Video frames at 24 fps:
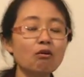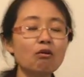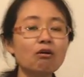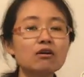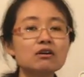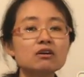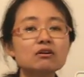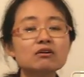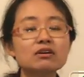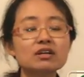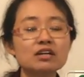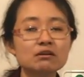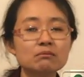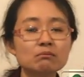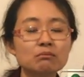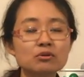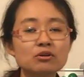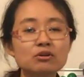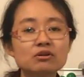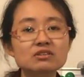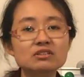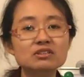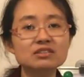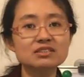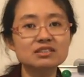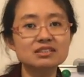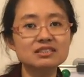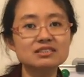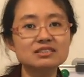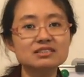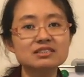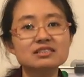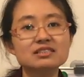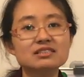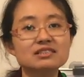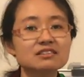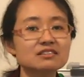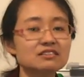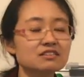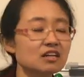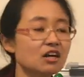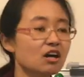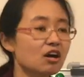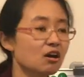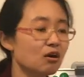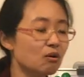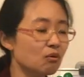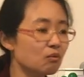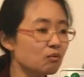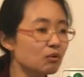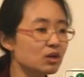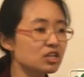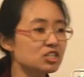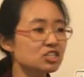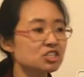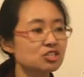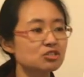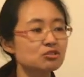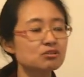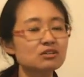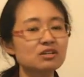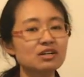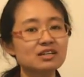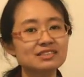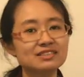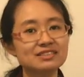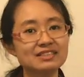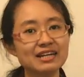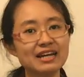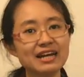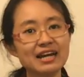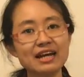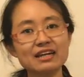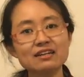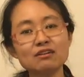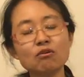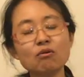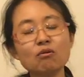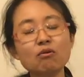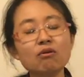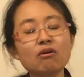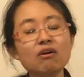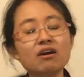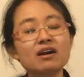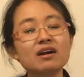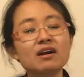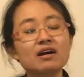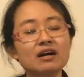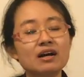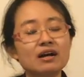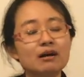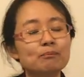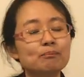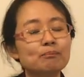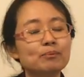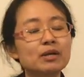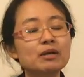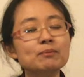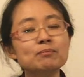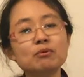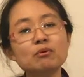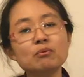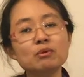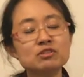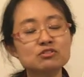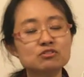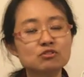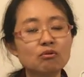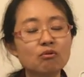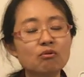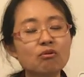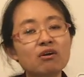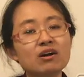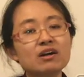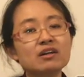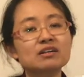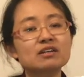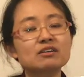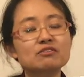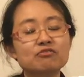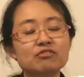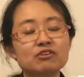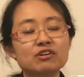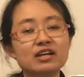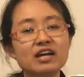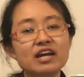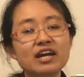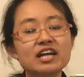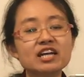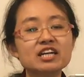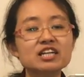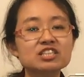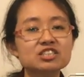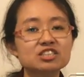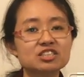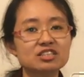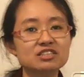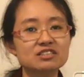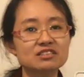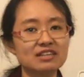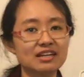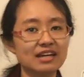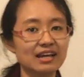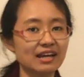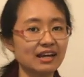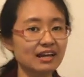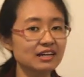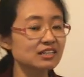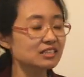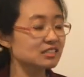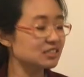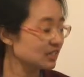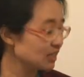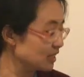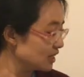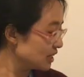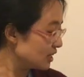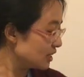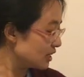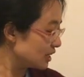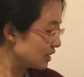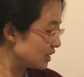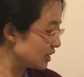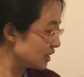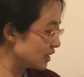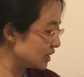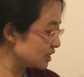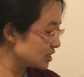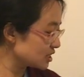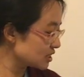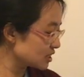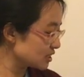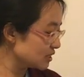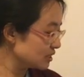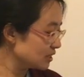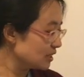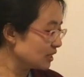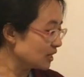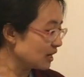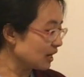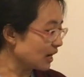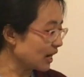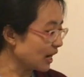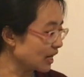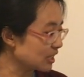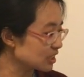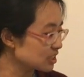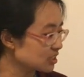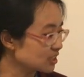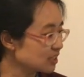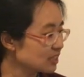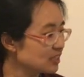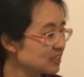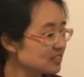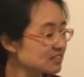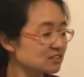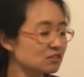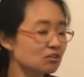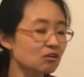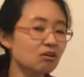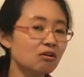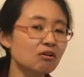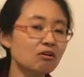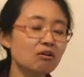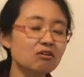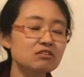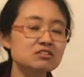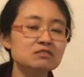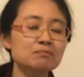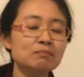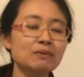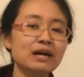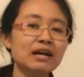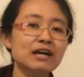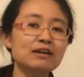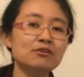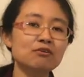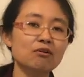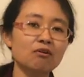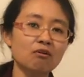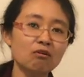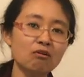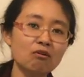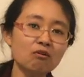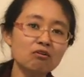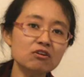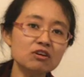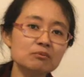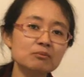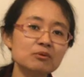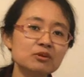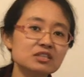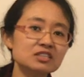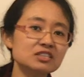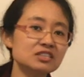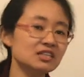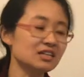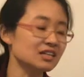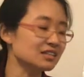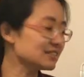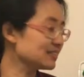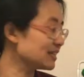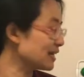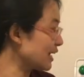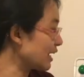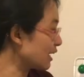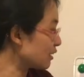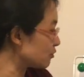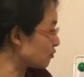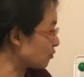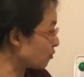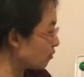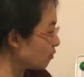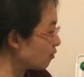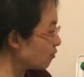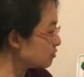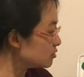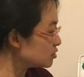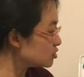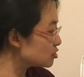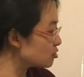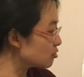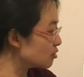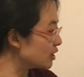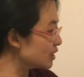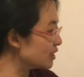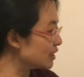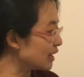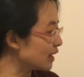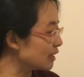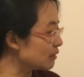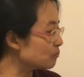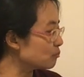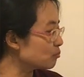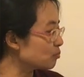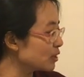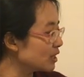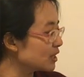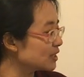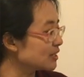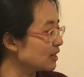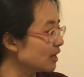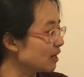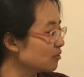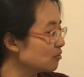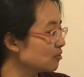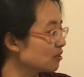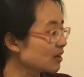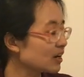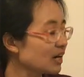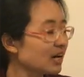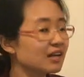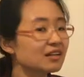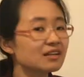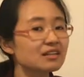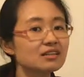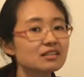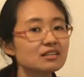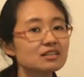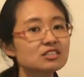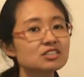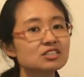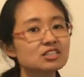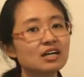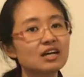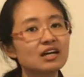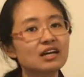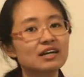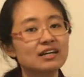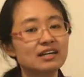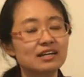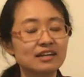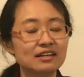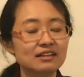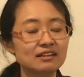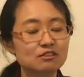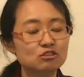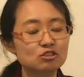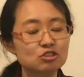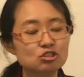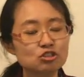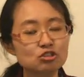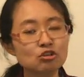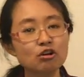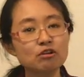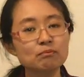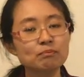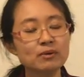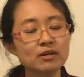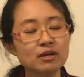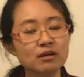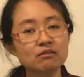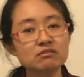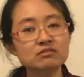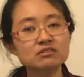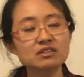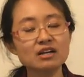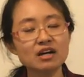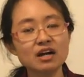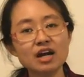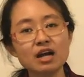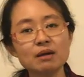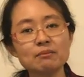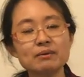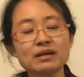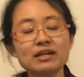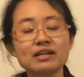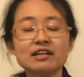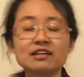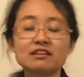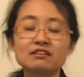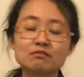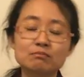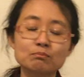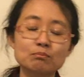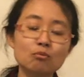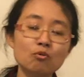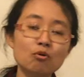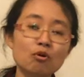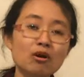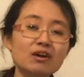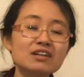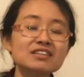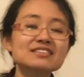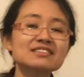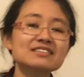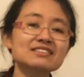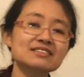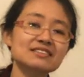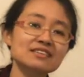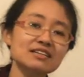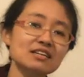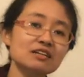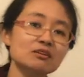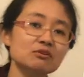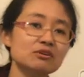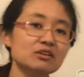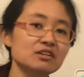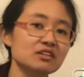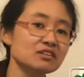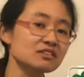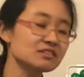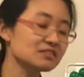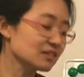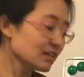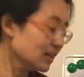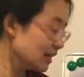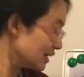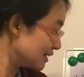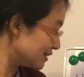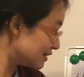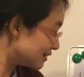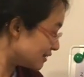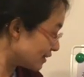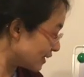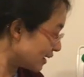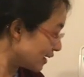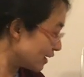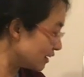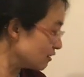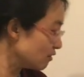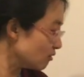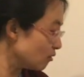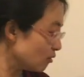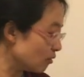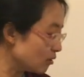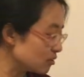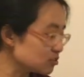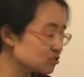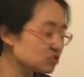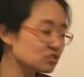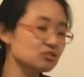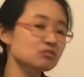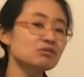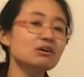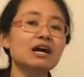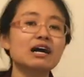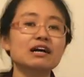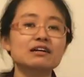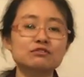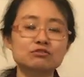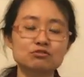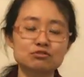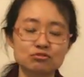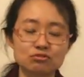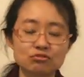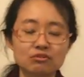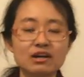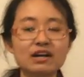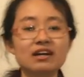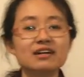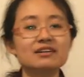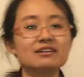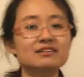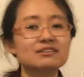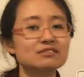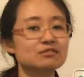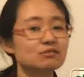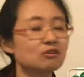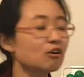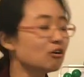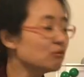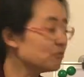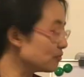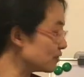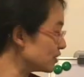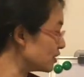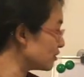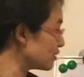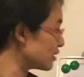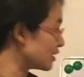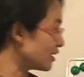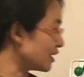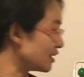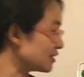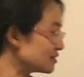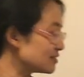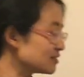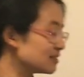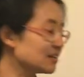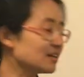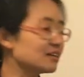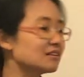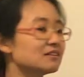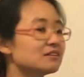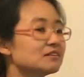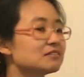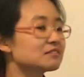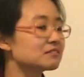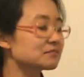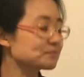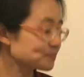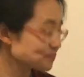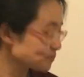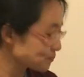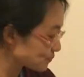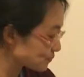autoimmune disease which could attack all people with all different ages, and it actually is caused by your own immunity attack your own joint and break down your cartilage in a short period of time, and it's more serious than osteoarthritis. So hopefully you can understand this.